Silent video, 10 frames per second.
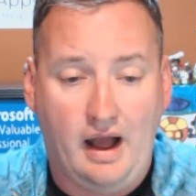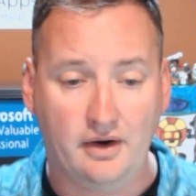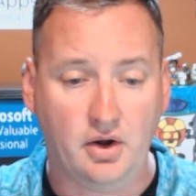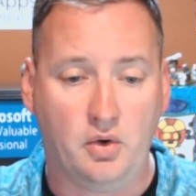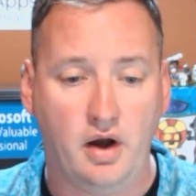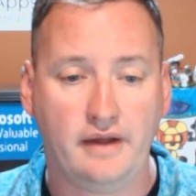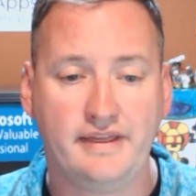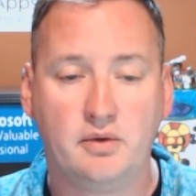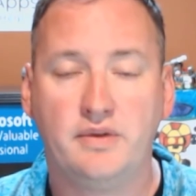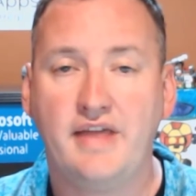I don't know. I
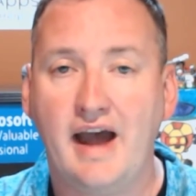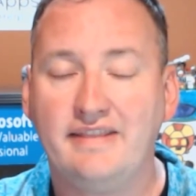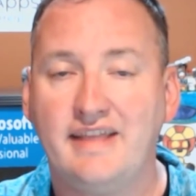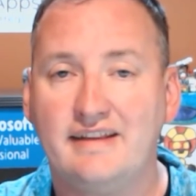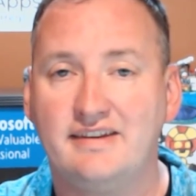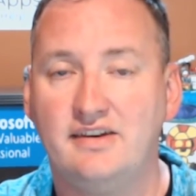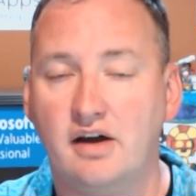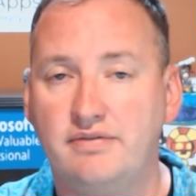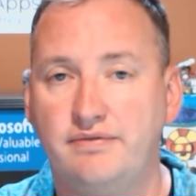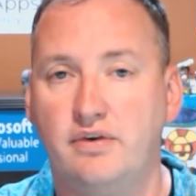think with that, that's
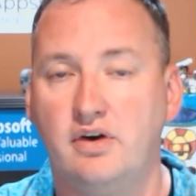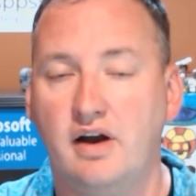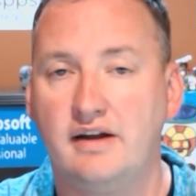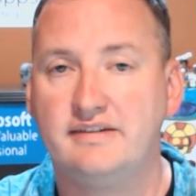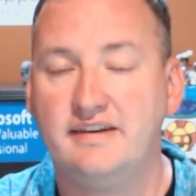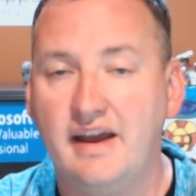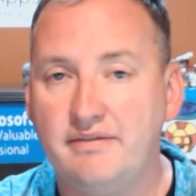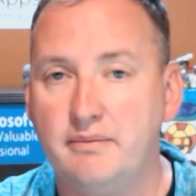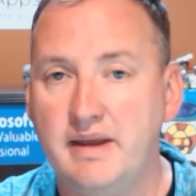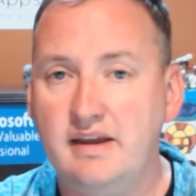enough for uh, today
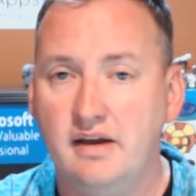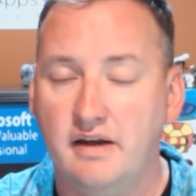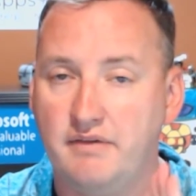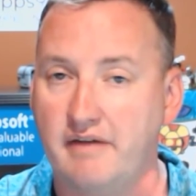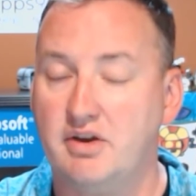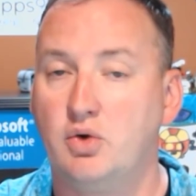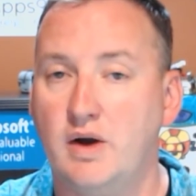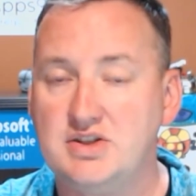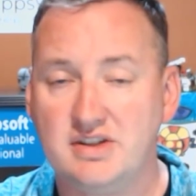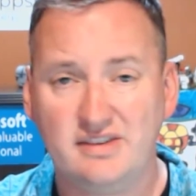for me. If you have any
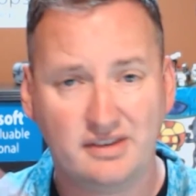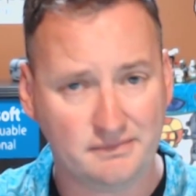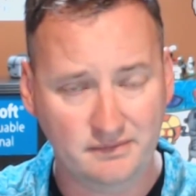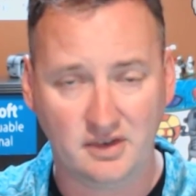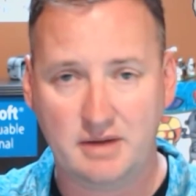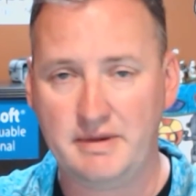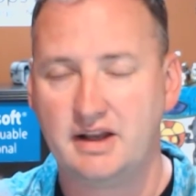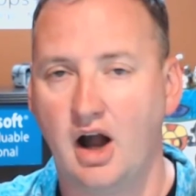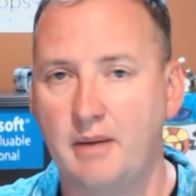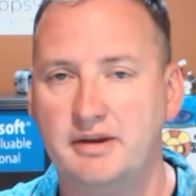questions, leave me
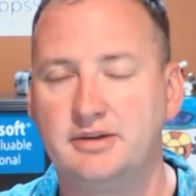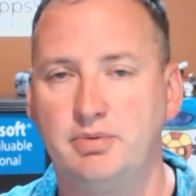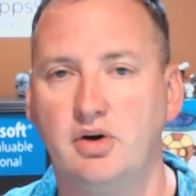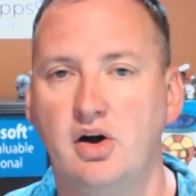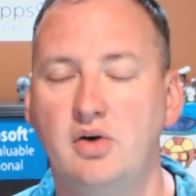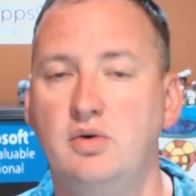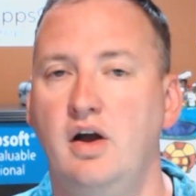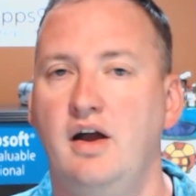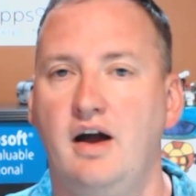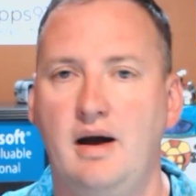comments below.
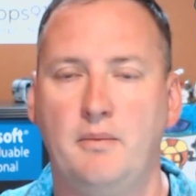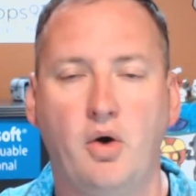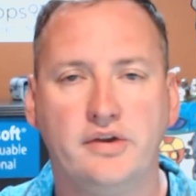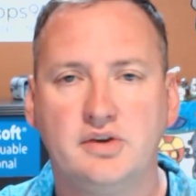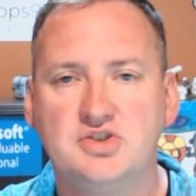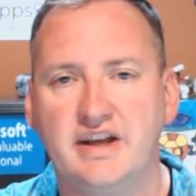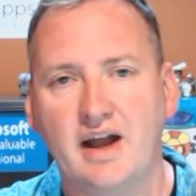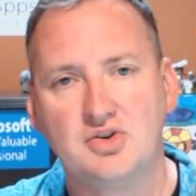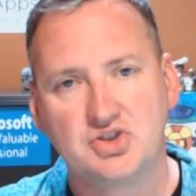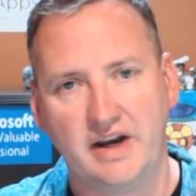Um, always go check
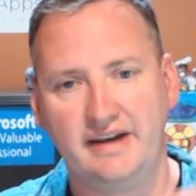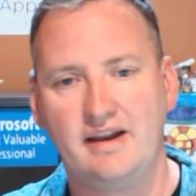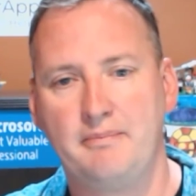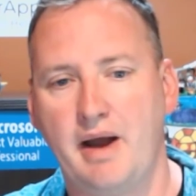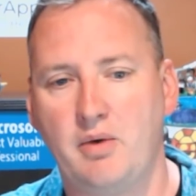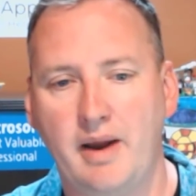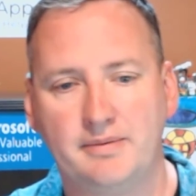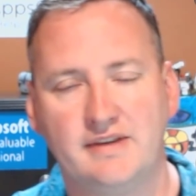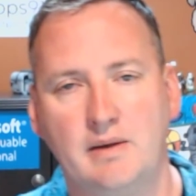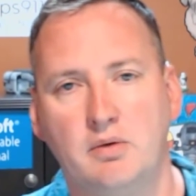out
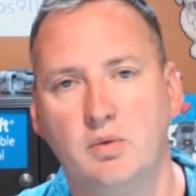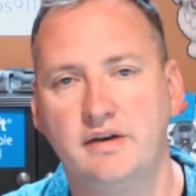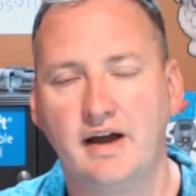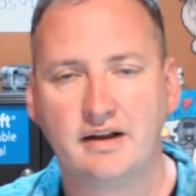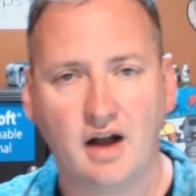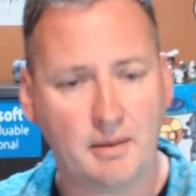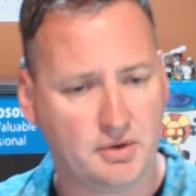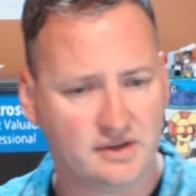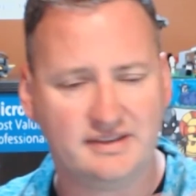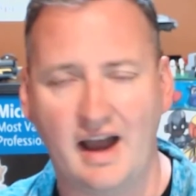training.powerapps911.com. You
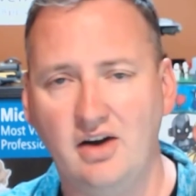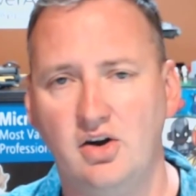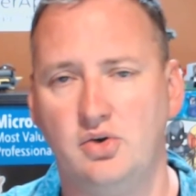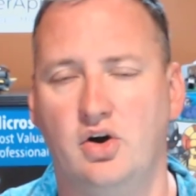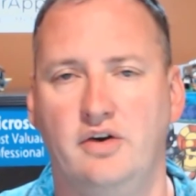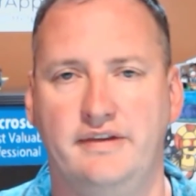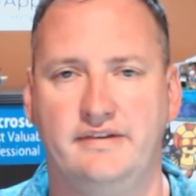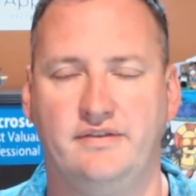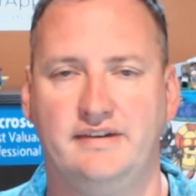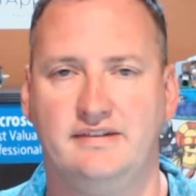can download all of
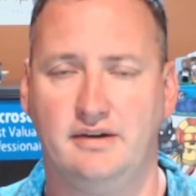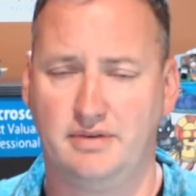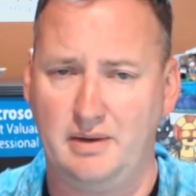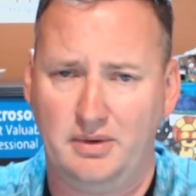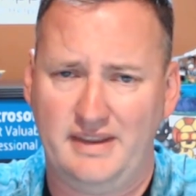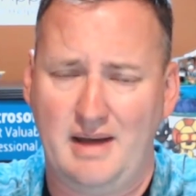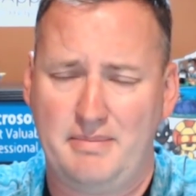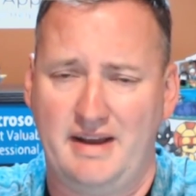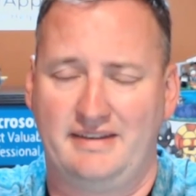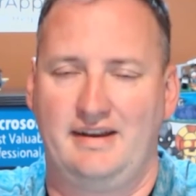this fun stuff, right? Wouldn't that
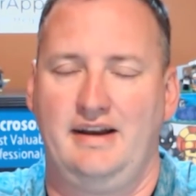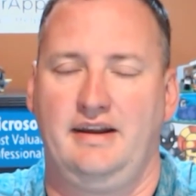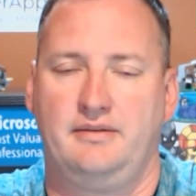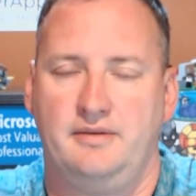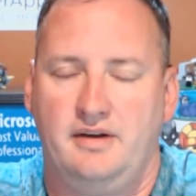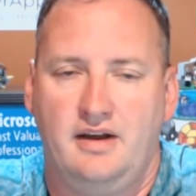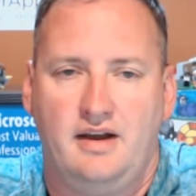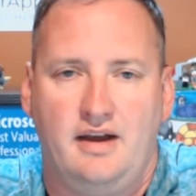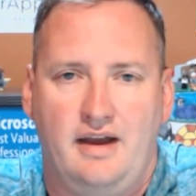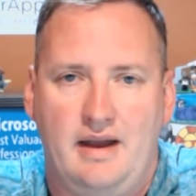be exciting?
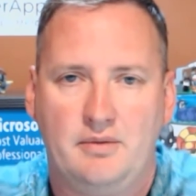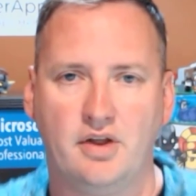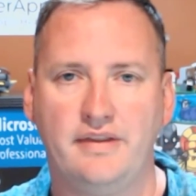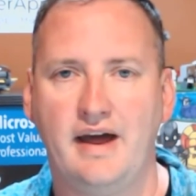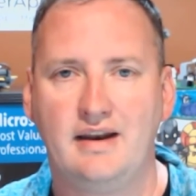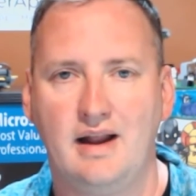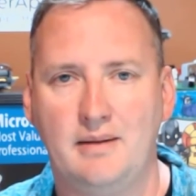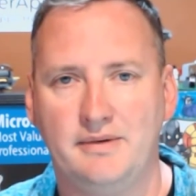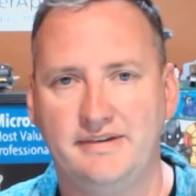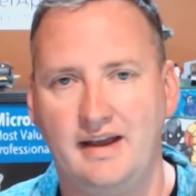And with all that,
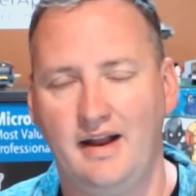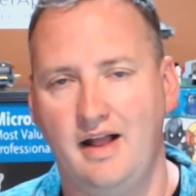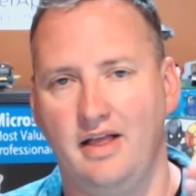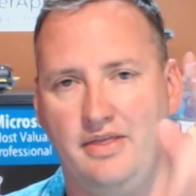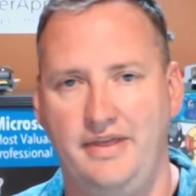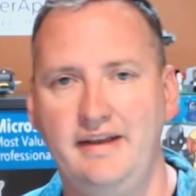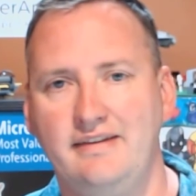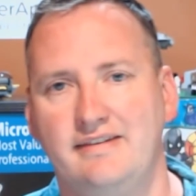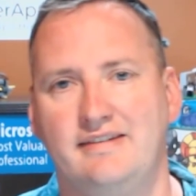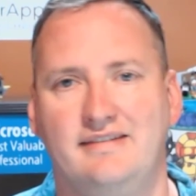I'm going to say
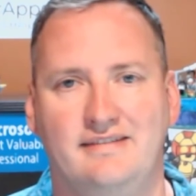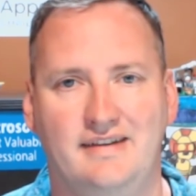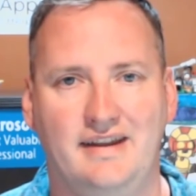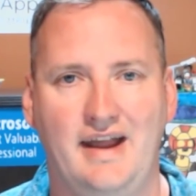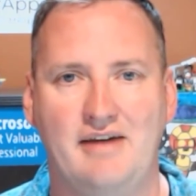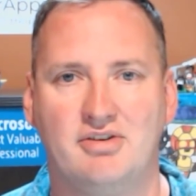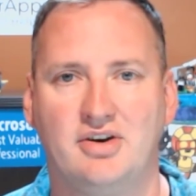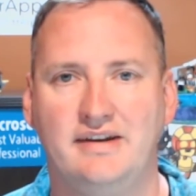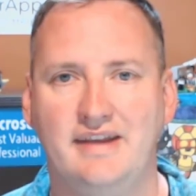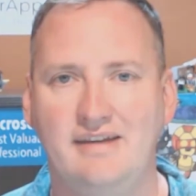thanks and have a
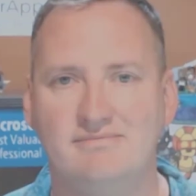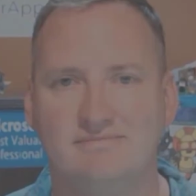great day.